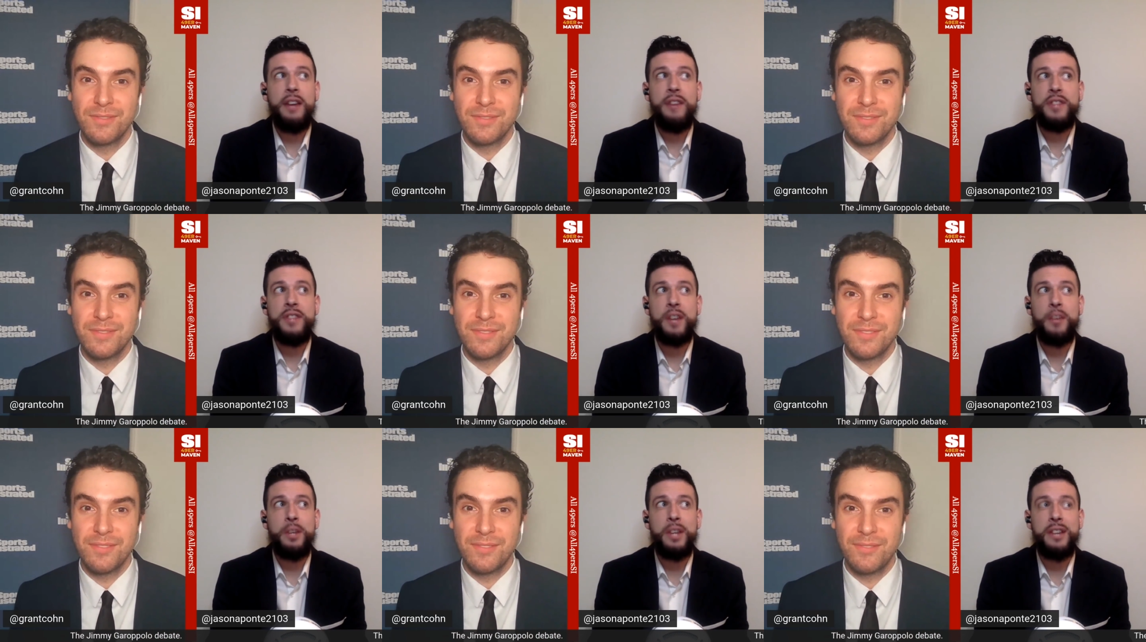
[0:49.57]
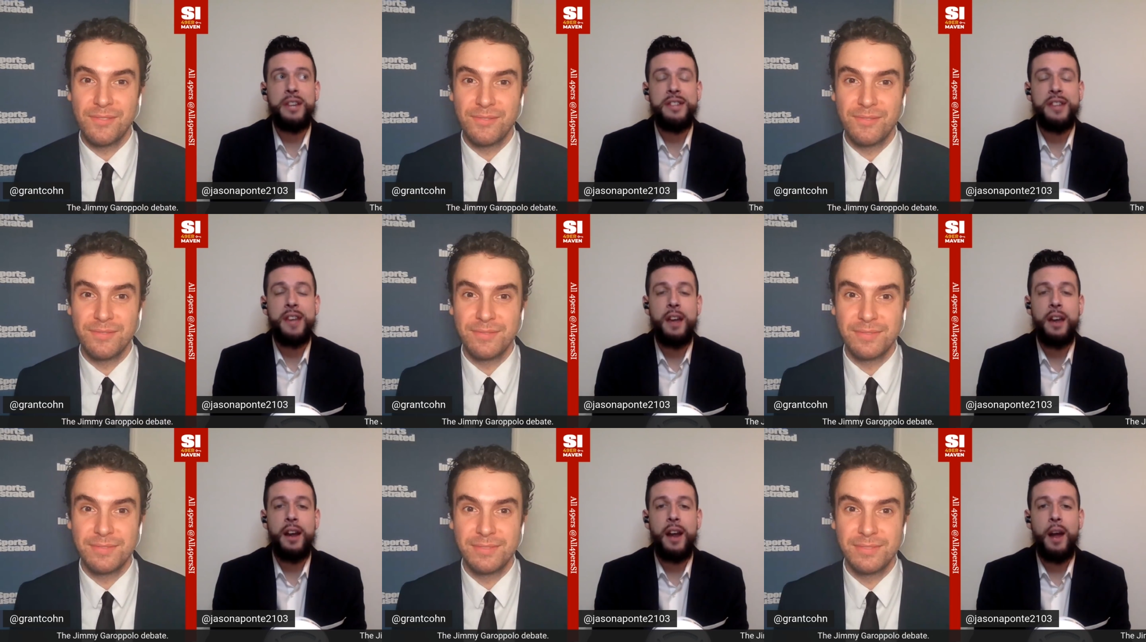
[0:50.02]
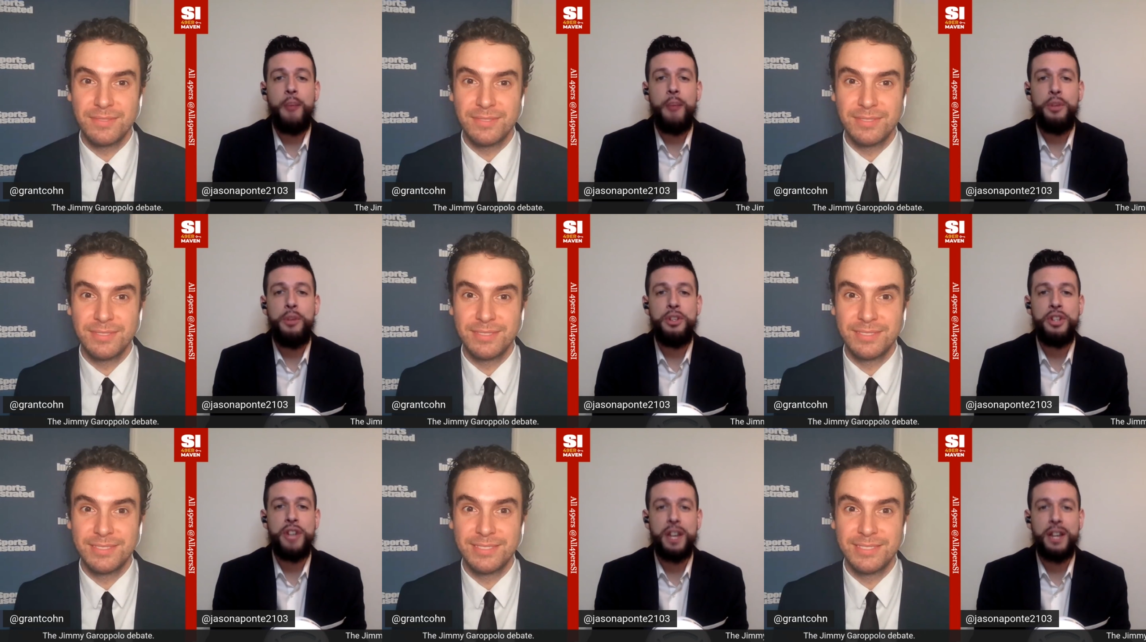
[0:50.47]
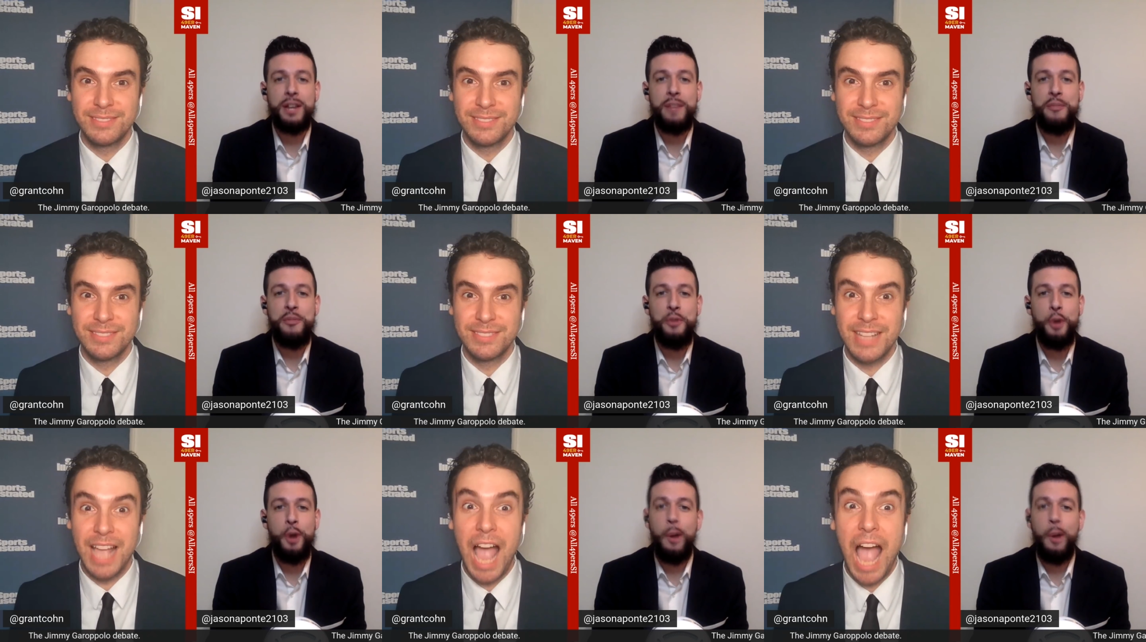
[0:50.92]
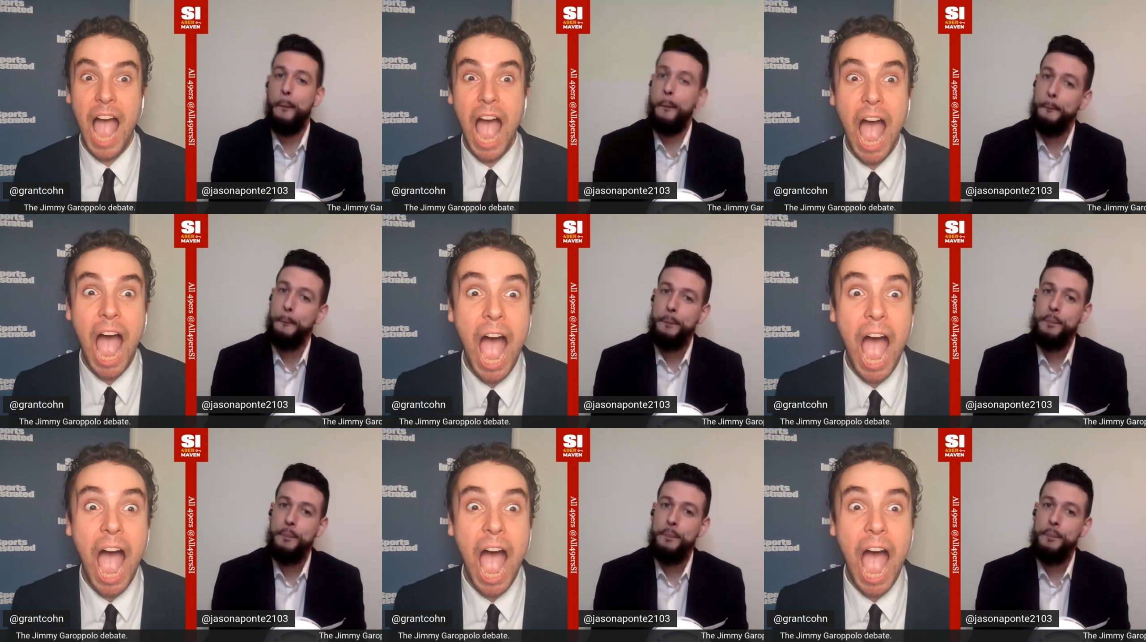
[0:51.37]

Speaker 1: said what they said, and I appreciate them for it."